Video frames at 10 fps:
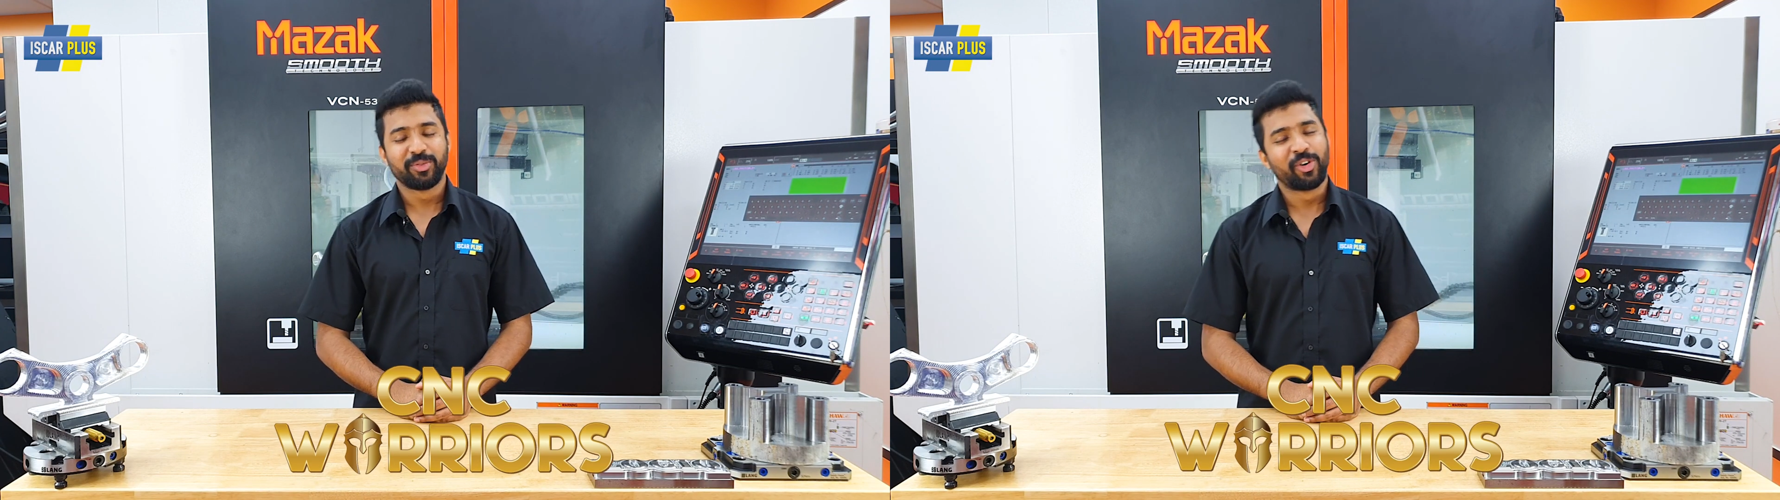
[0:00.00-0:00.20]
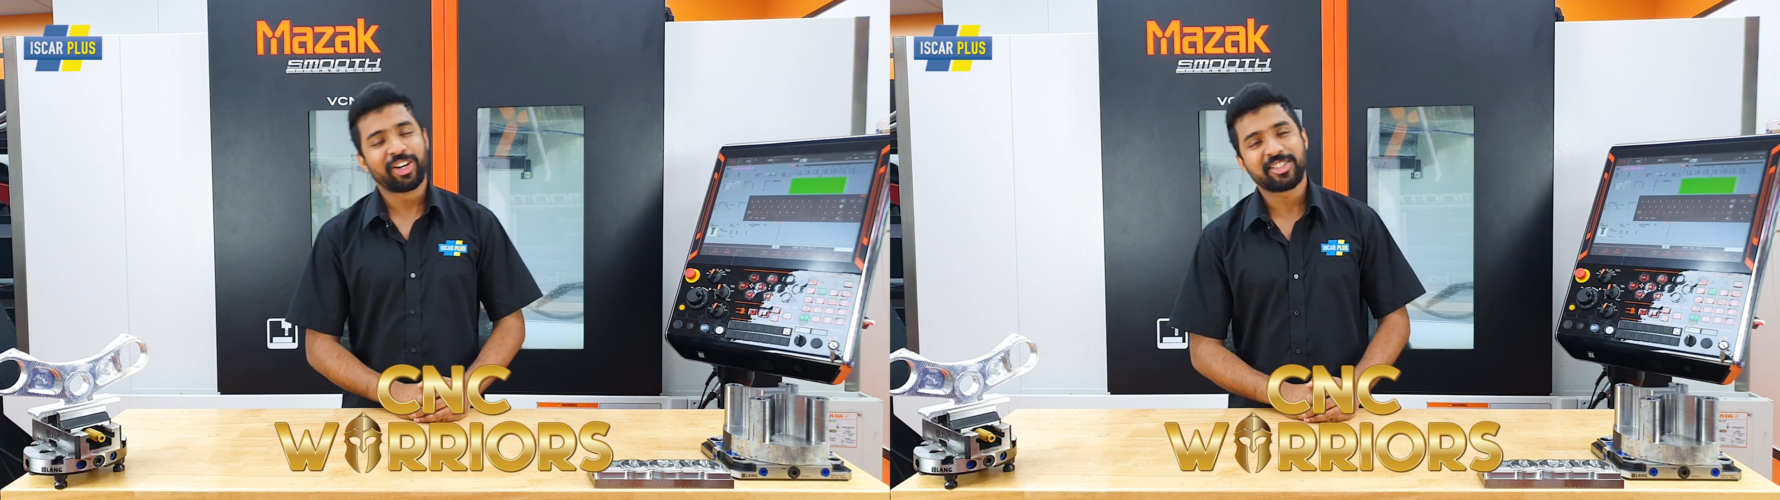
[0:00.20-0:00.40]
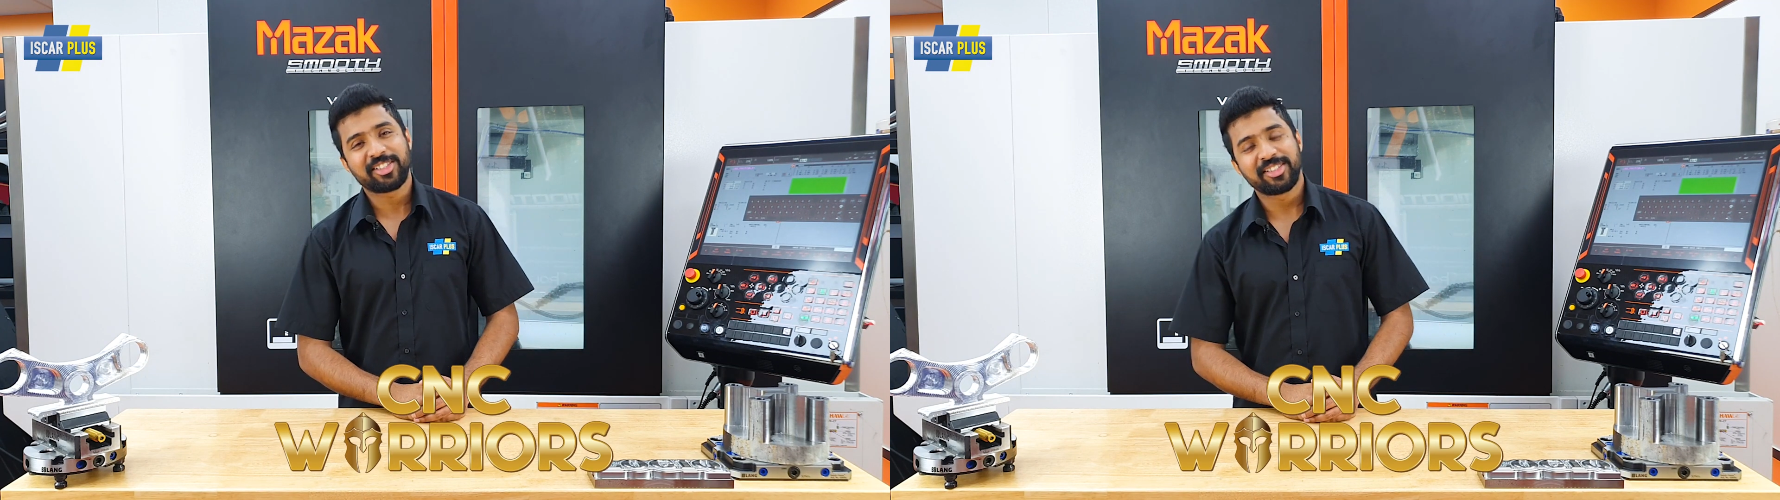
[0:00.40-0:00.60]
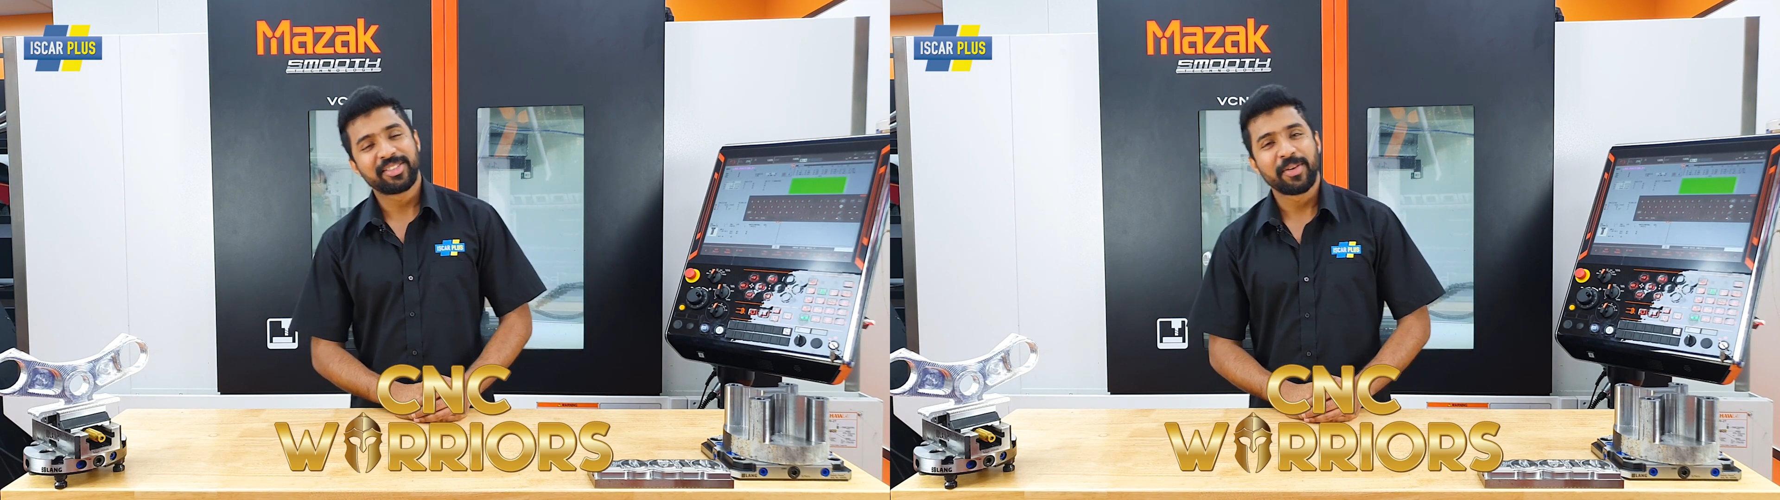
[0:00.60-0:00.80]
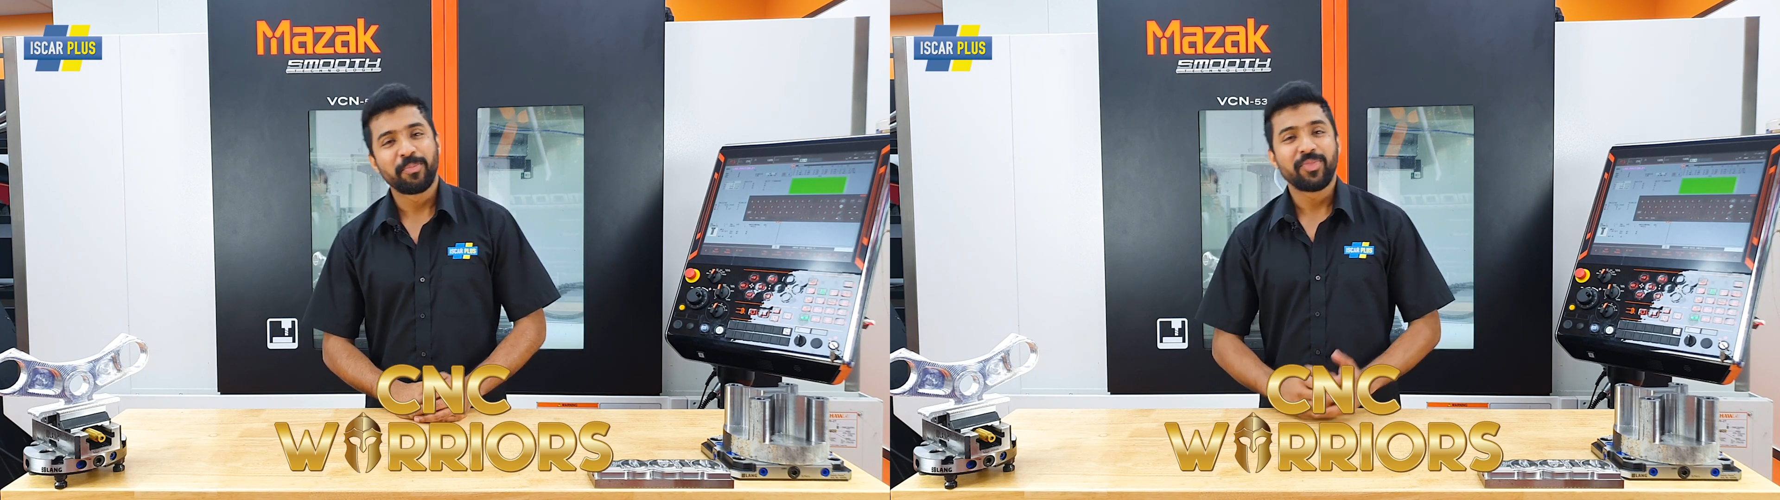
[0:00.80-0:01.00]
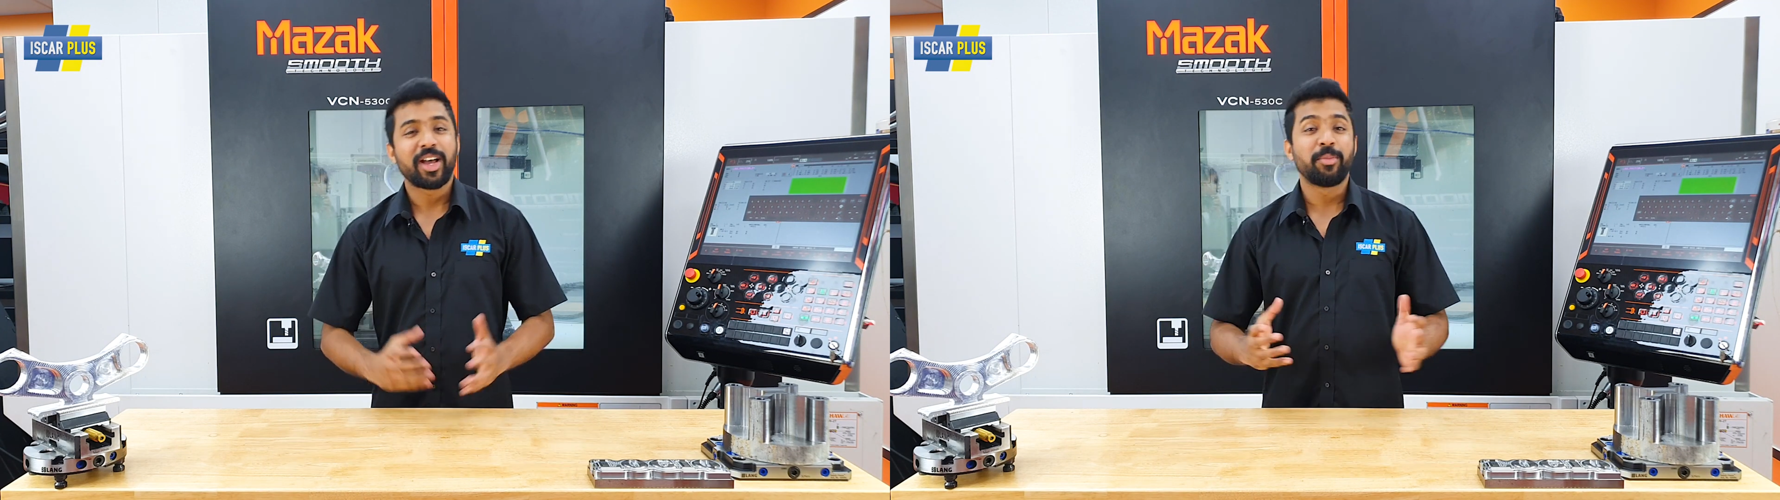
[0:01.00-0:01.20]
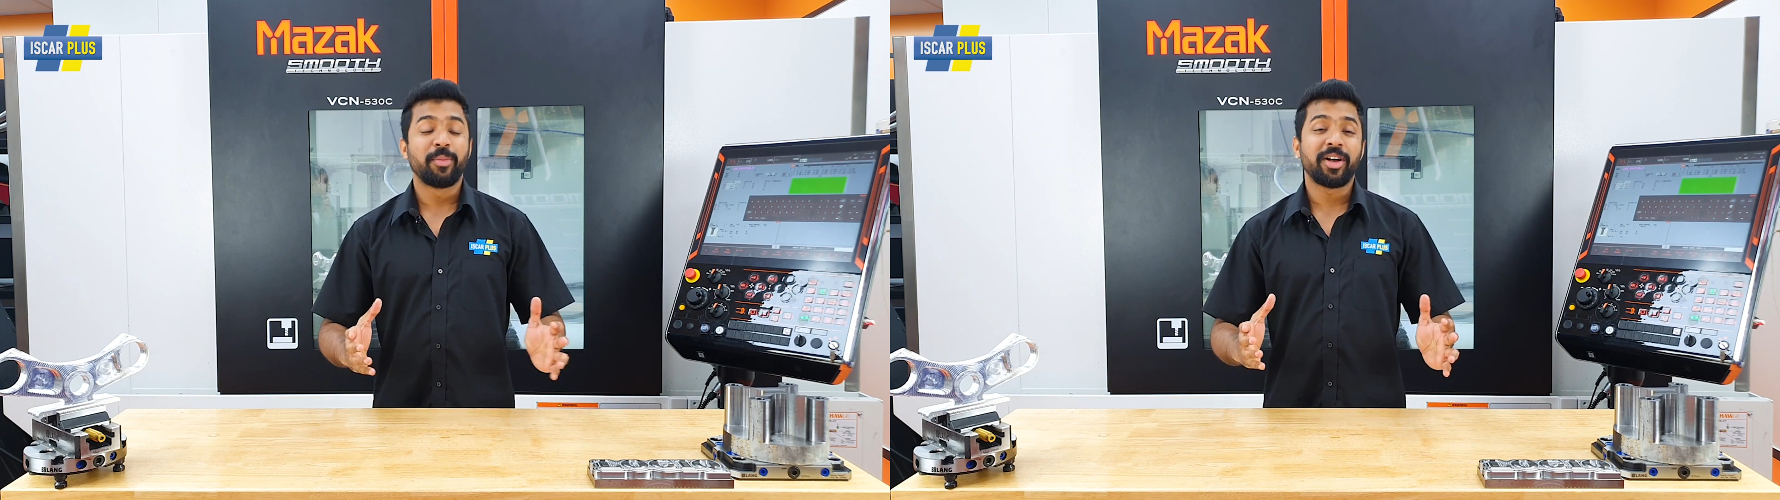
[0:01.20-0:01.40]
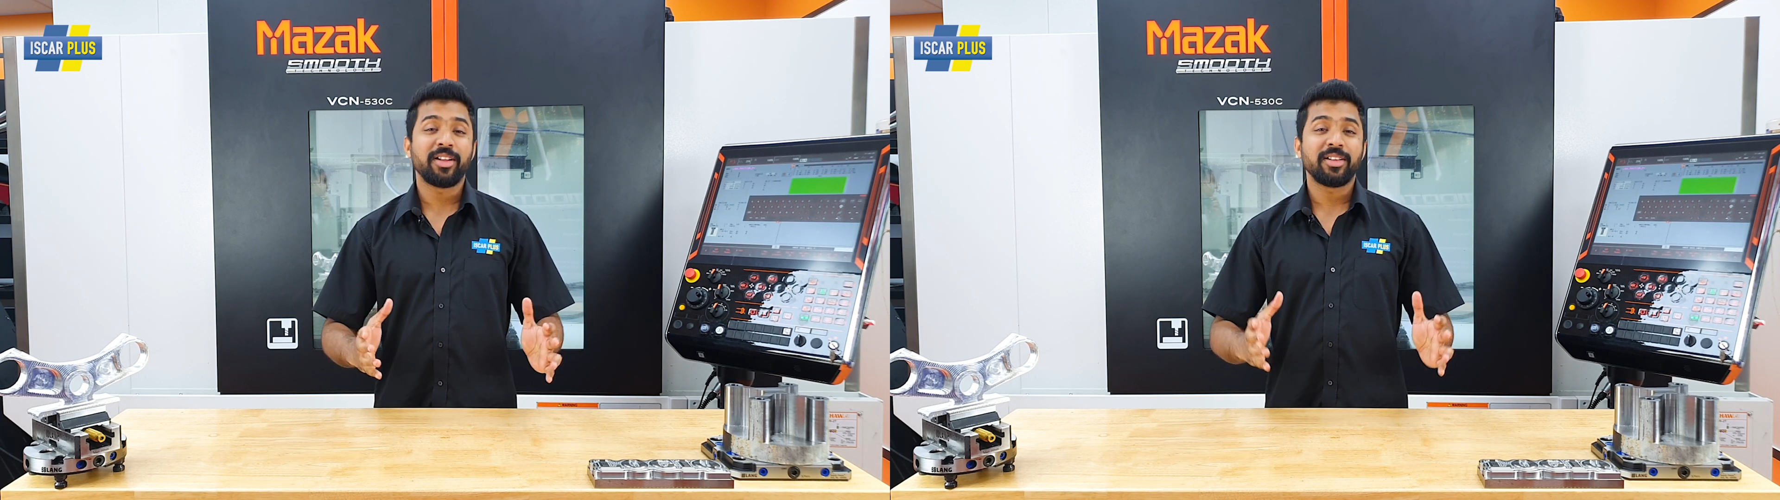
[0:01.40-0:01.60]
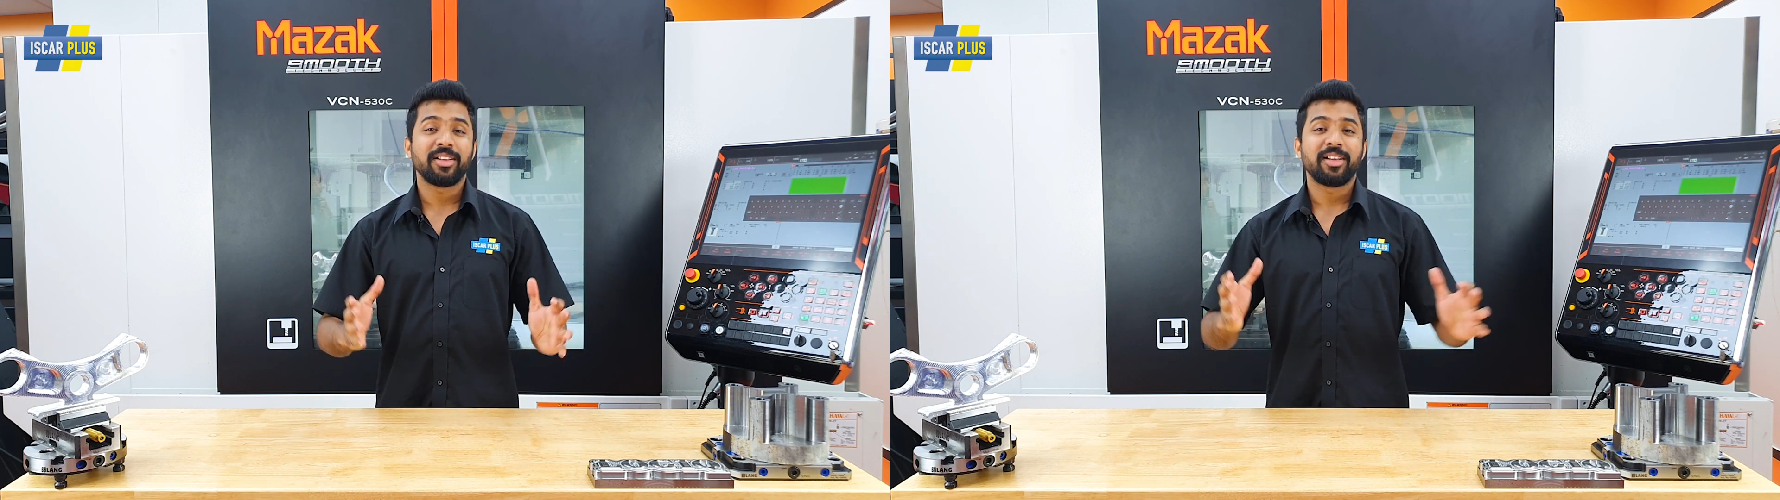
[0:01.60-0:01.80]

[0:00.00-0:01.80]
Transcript: Warriors, I'm Amal